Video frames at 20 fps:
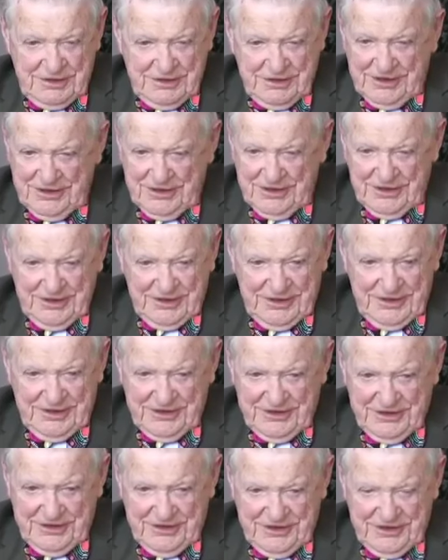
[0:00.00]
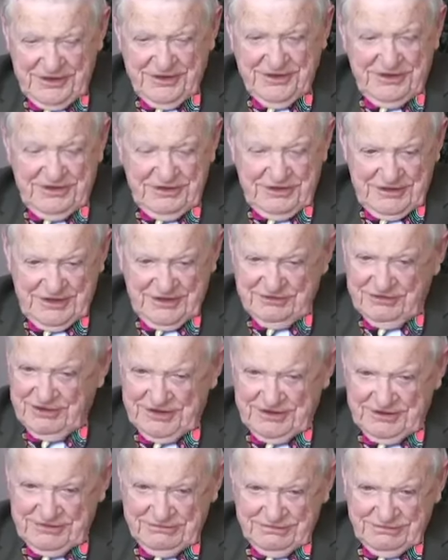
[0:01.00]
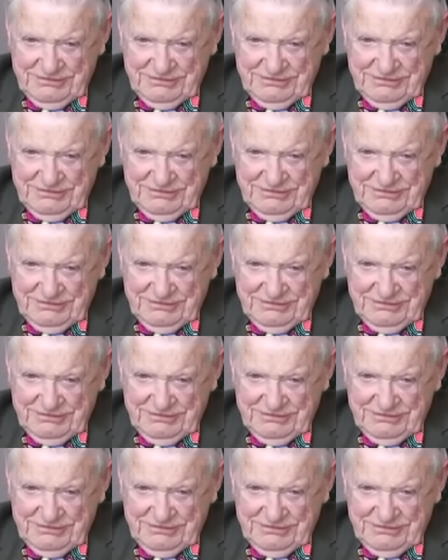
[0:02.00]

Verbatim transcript: And he said, that's right.